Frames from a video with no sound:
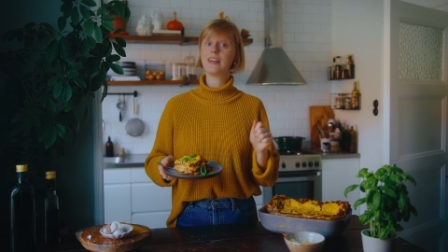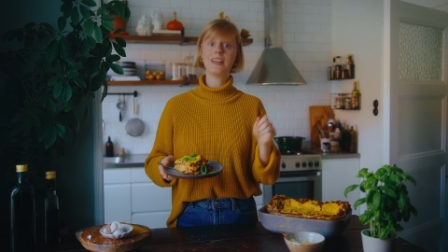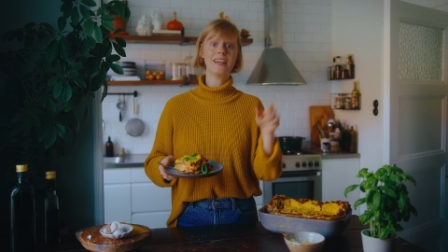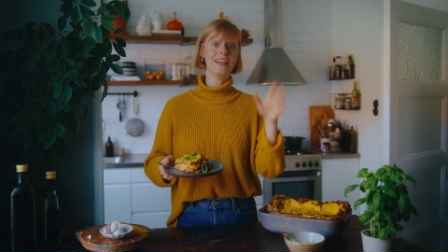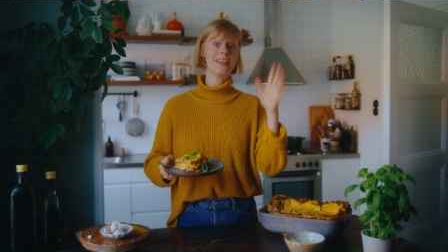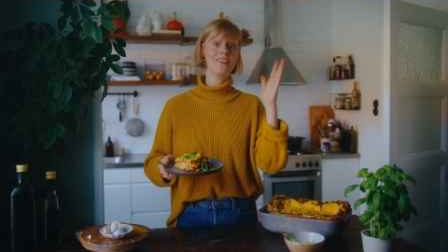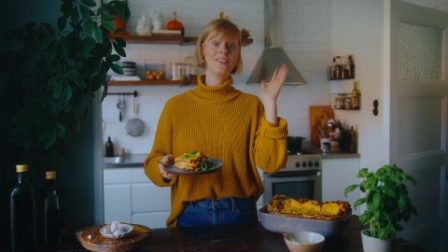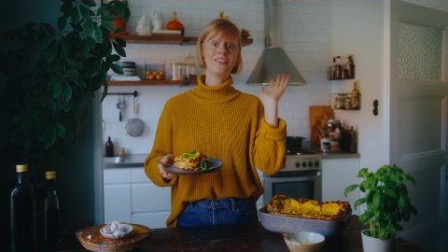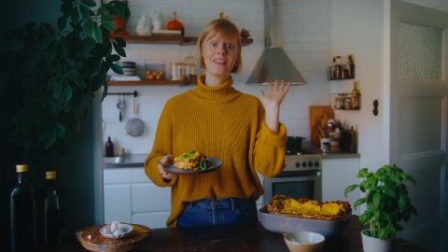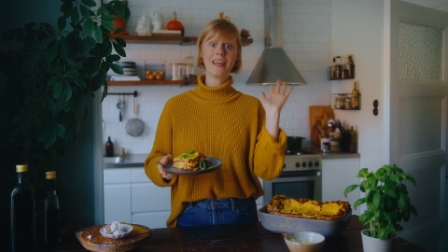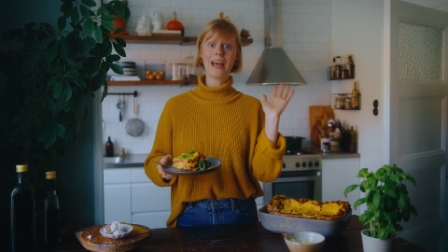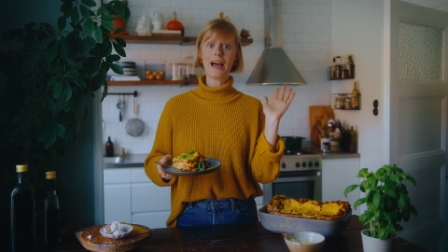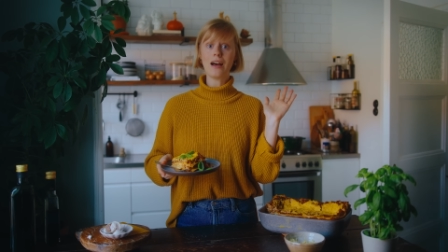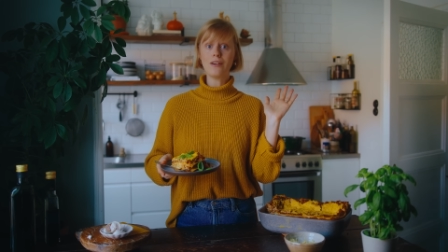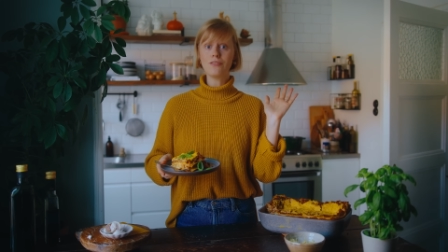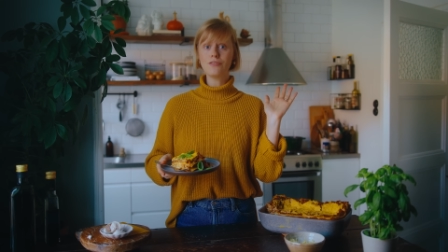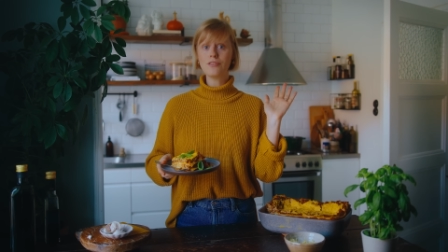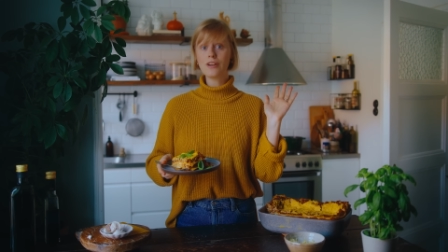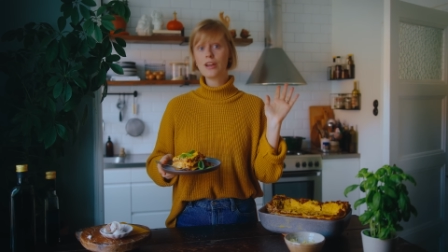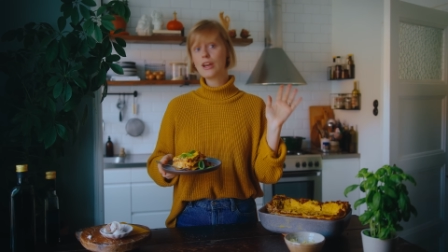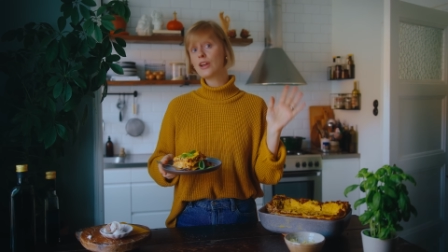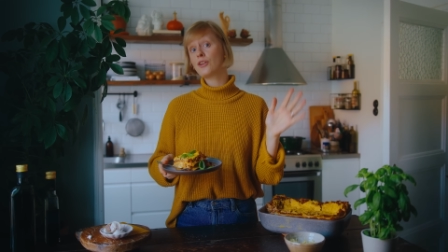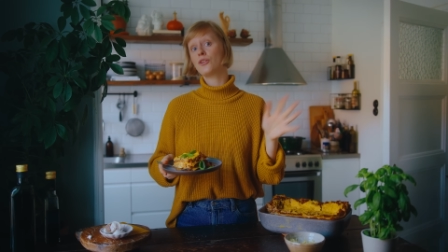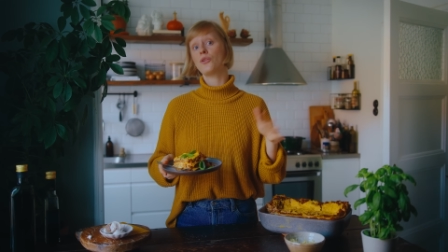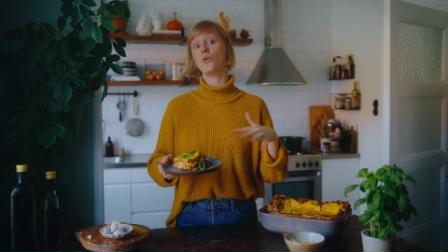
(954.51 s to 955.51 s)
in the
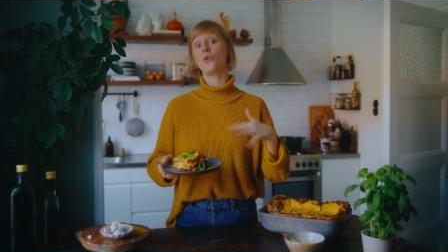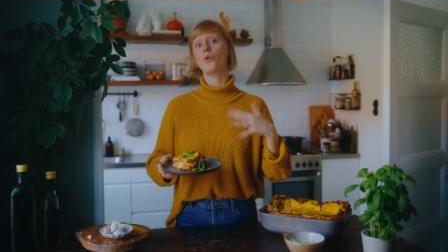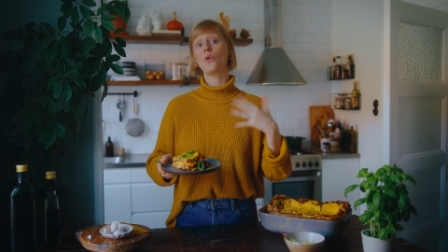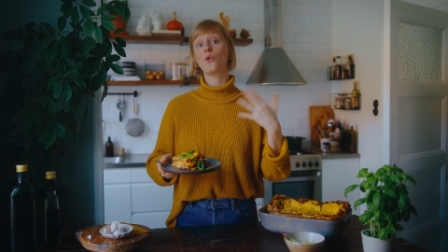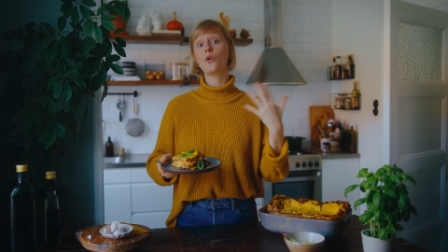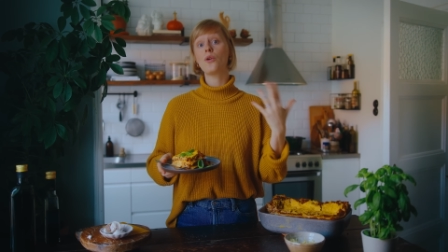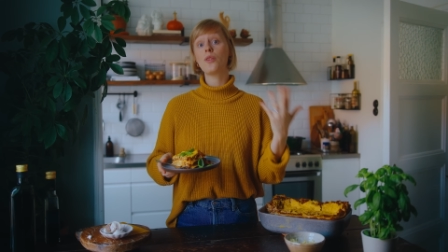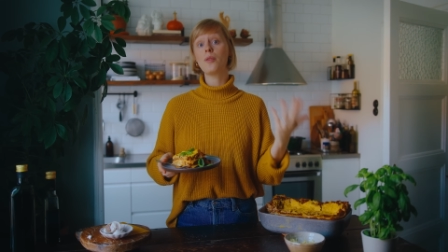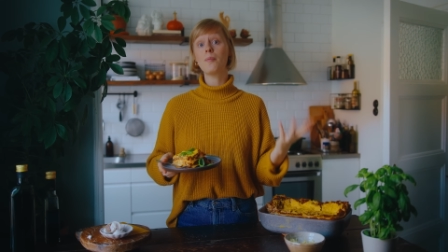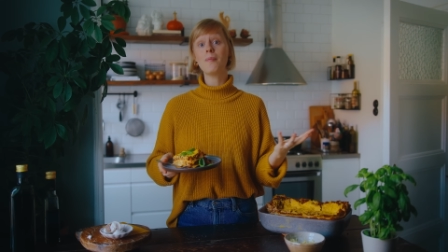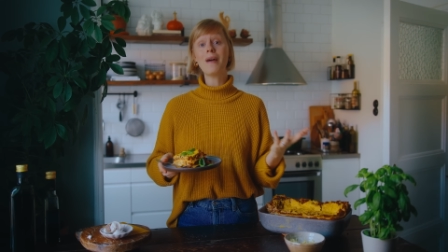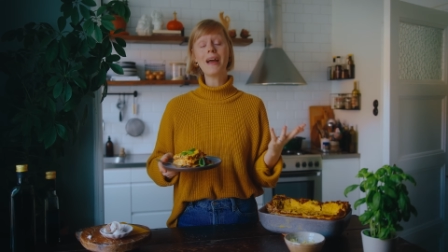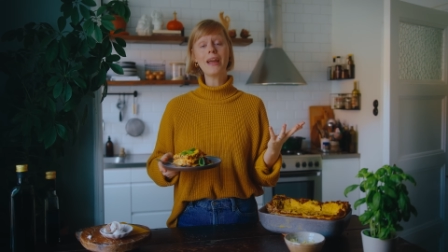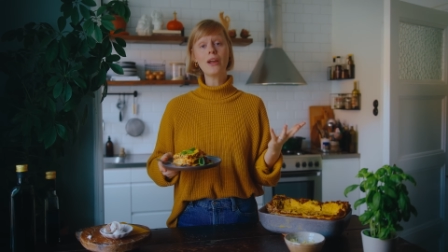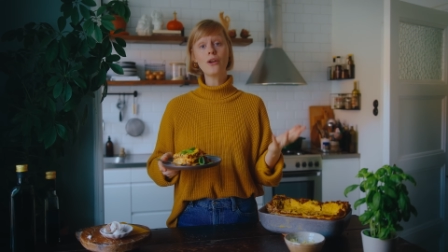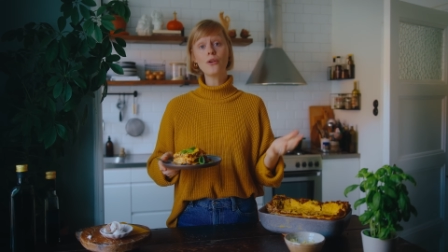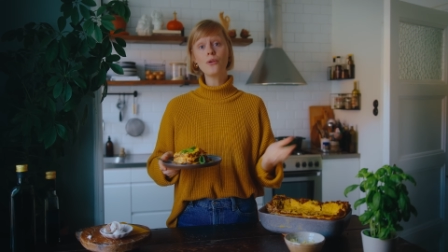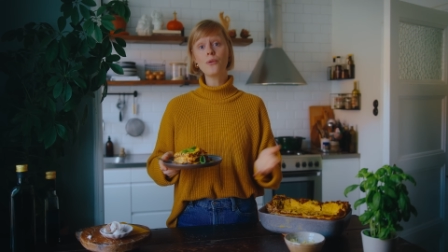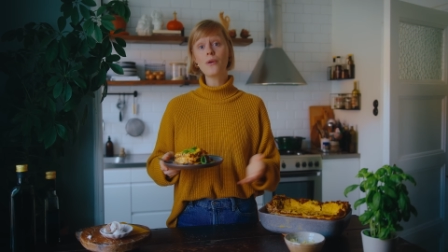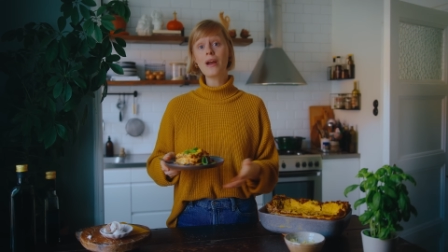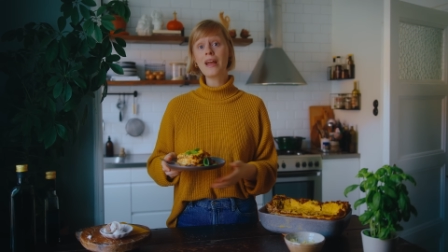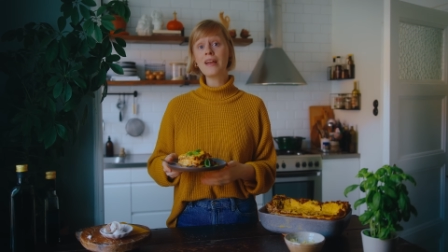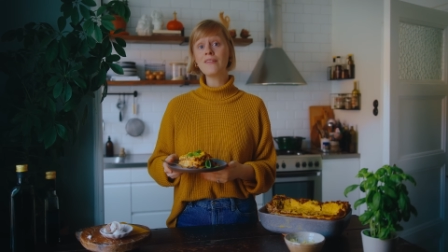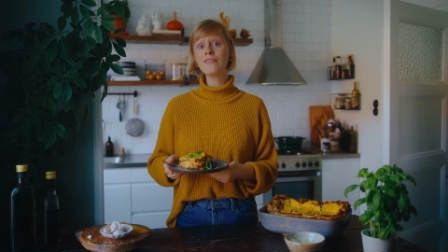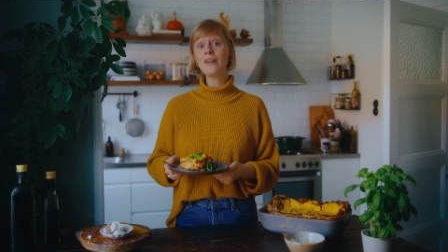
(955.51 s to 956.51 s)
oven or the
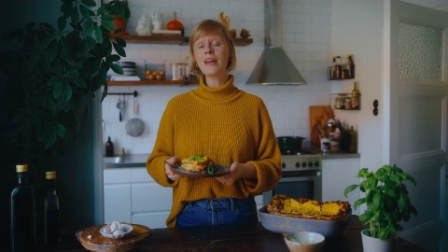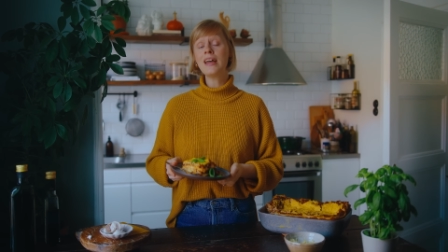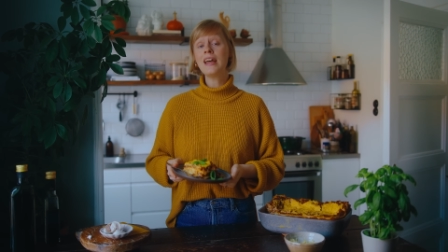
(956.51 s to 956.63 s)
microwave.